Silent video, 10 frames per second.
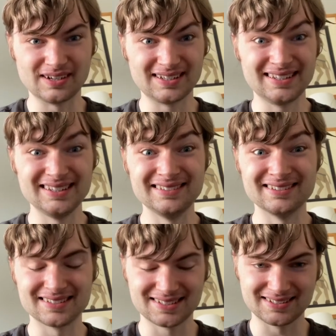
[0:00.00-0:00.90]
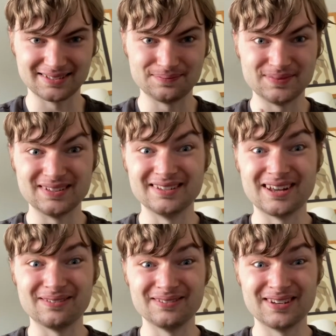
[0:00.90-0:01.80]
he just
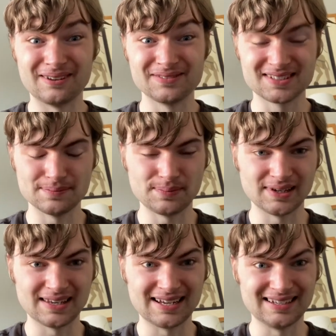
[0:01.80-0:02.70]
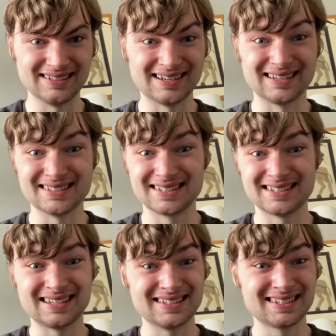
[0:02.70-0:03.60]
loves to play as
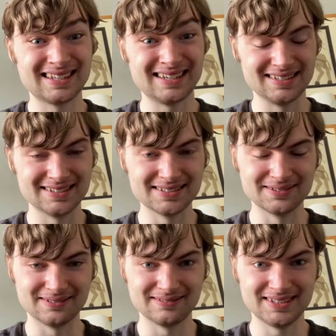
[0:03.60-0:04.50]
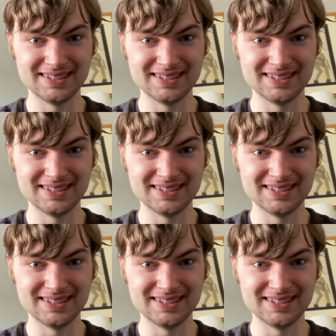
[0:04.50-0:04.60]
kids do,